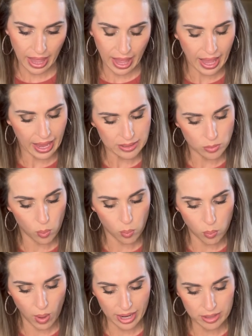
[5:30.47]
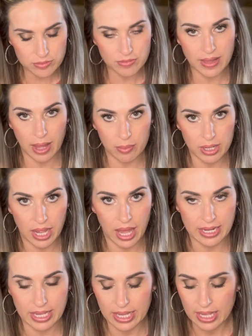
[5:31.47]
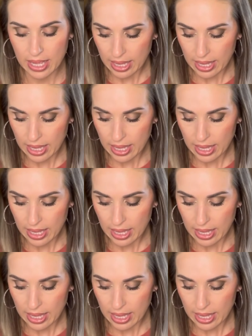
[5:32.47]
and wildflower honey.